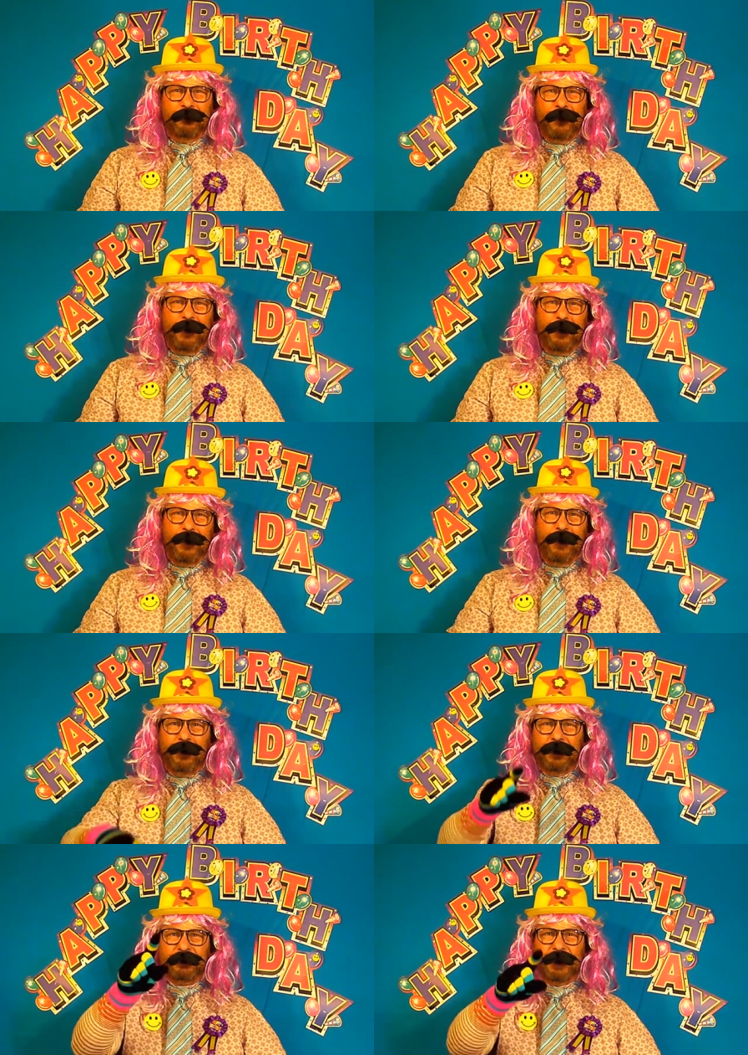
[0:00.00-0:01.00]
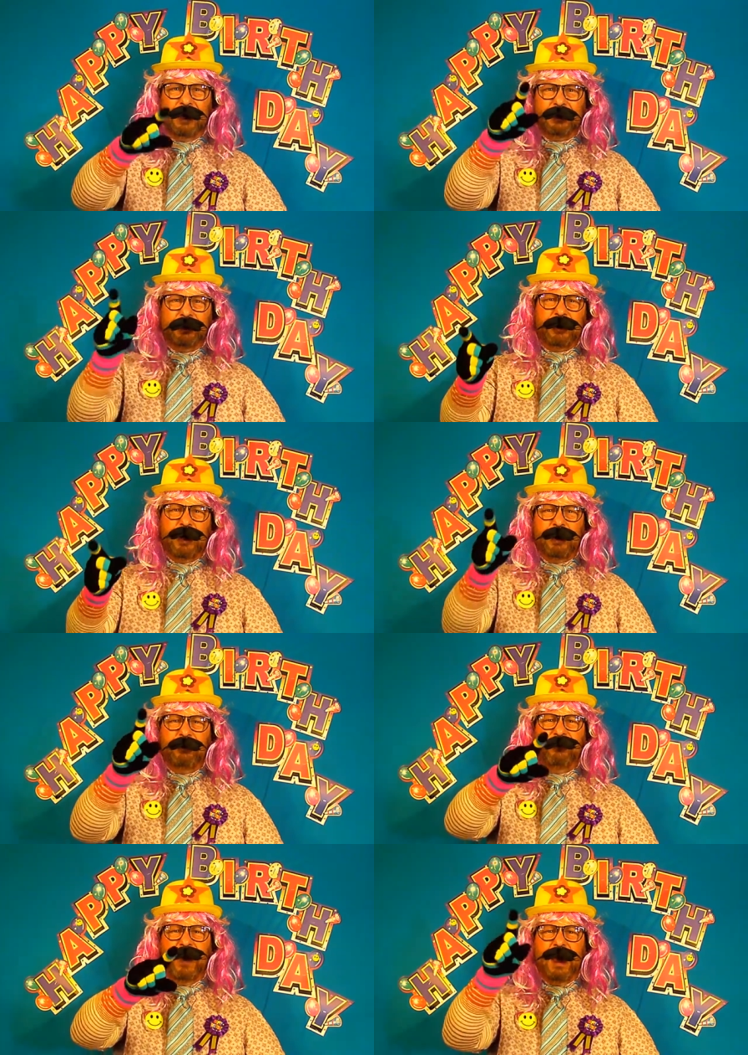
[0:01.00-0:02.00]
For Estelle's a jolly
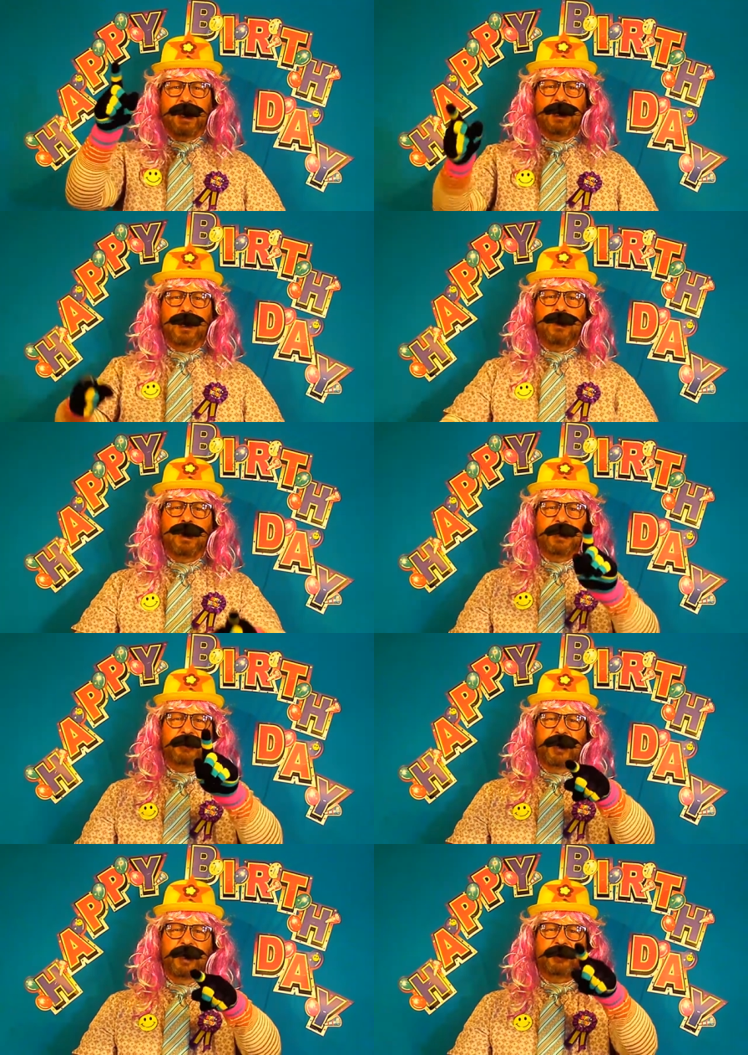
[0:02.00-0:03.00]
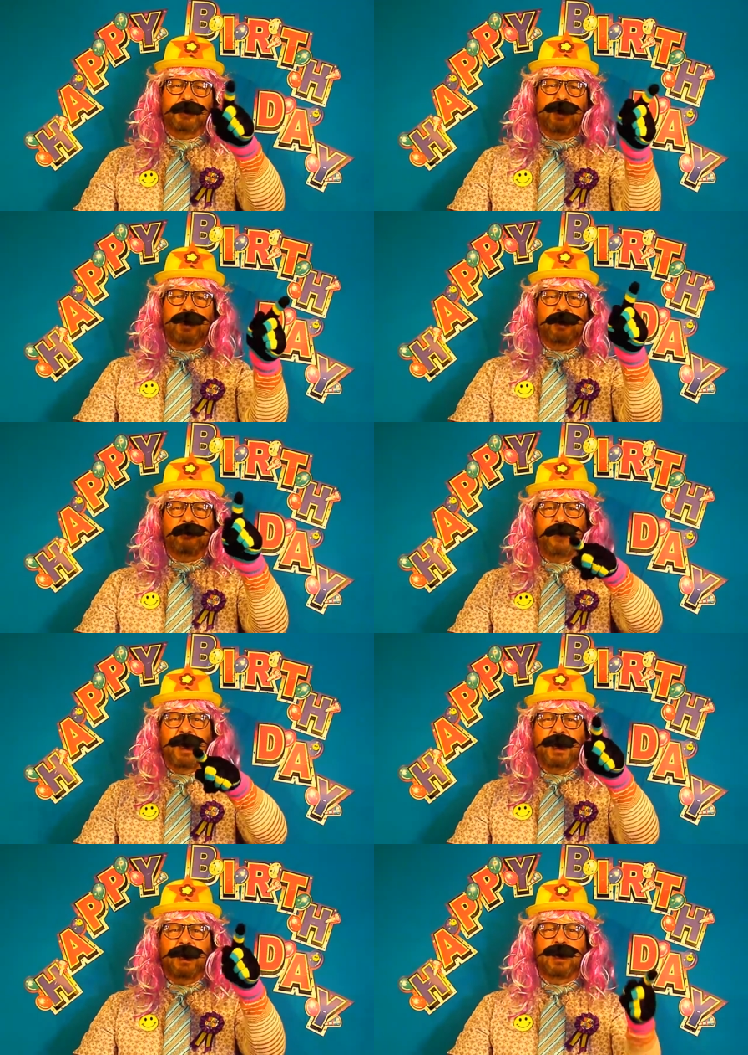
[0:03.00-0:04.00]
good fellow, she's a jolly good
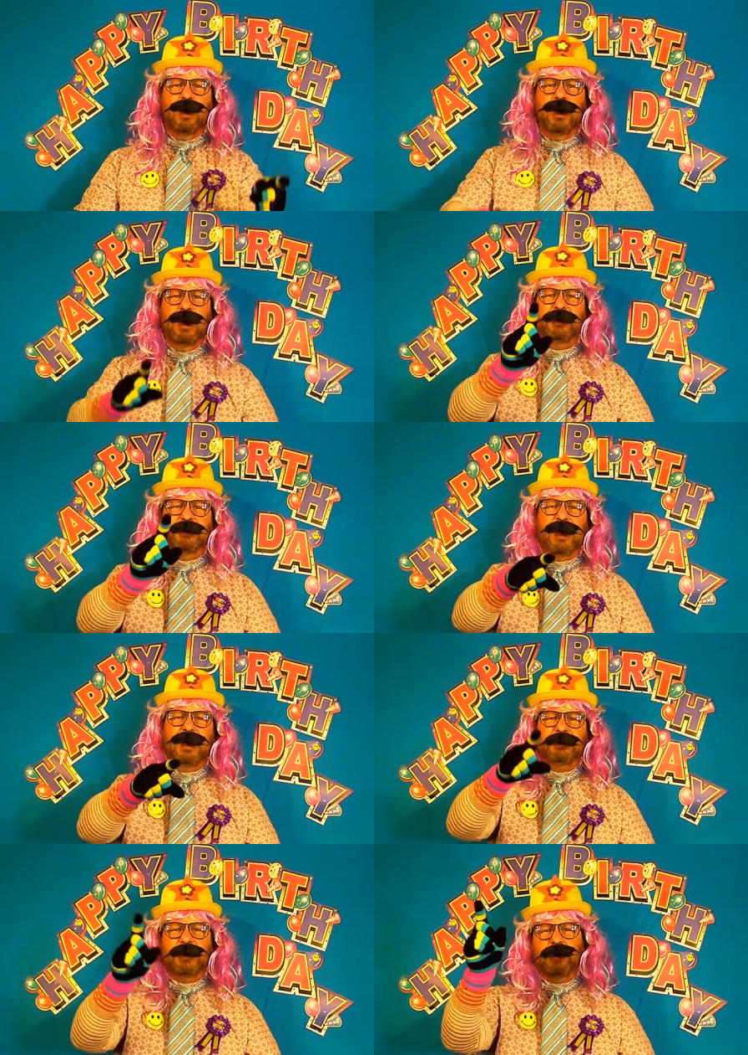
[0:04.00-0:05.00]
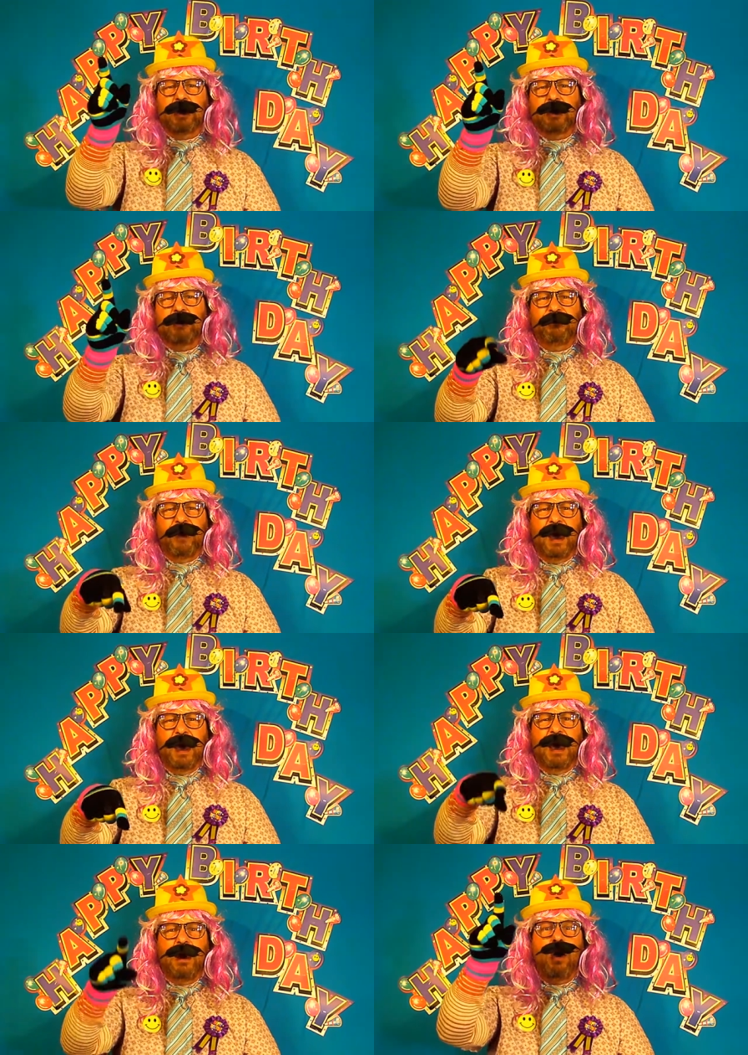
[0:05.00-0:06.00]
fellow, Estelle's a jolly good
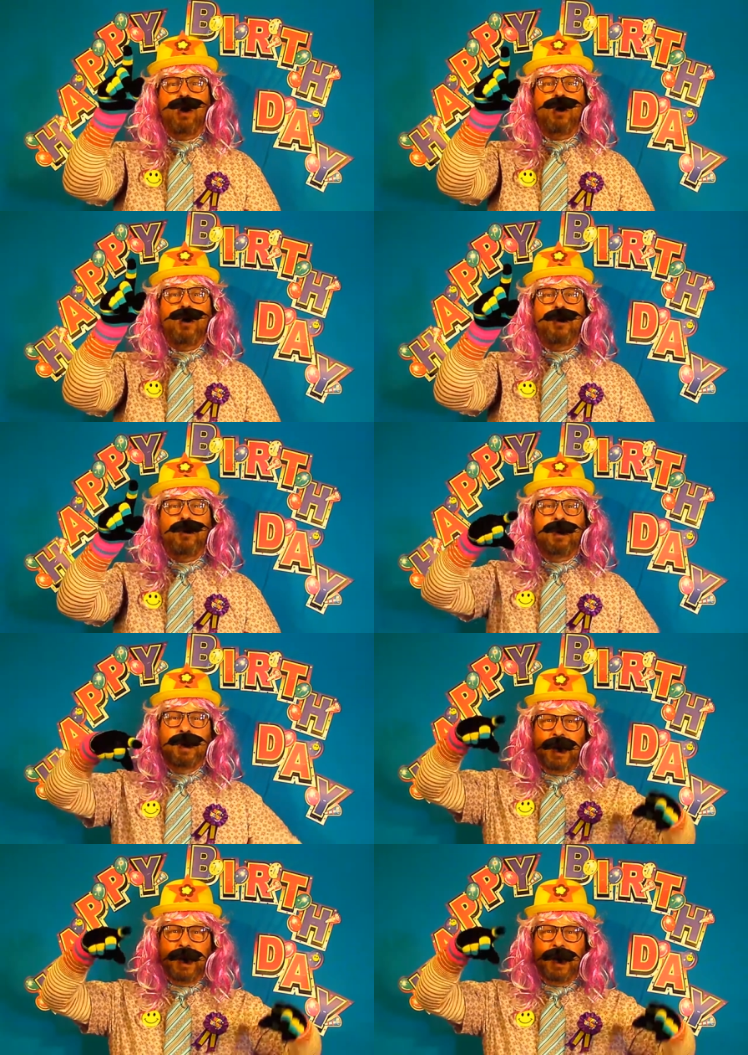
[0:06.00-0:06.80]
fellow,